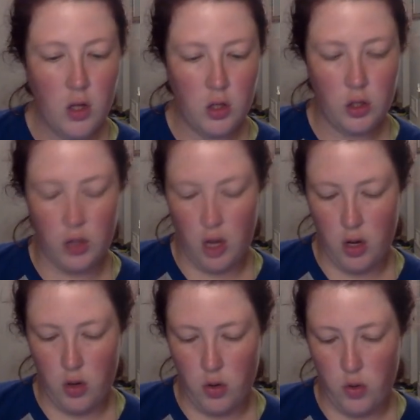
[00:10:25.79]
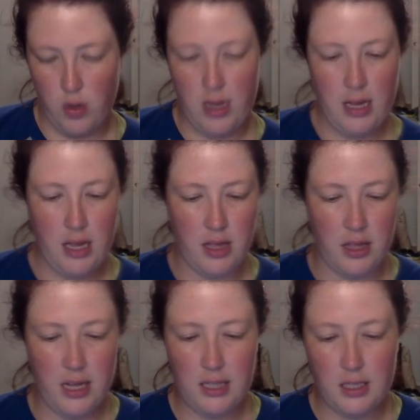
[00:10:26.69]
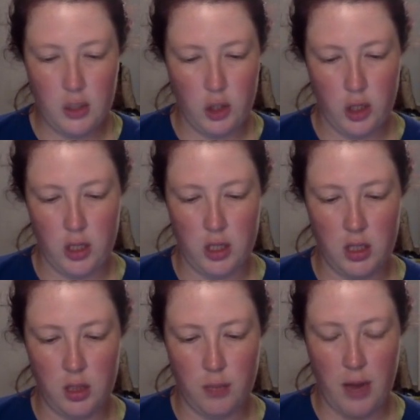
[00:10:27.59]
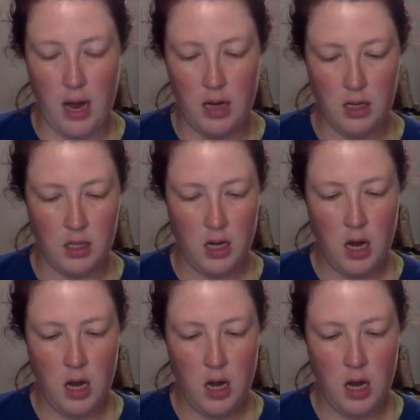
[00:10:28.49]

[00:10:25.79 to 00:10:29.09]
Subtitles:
So this took the spot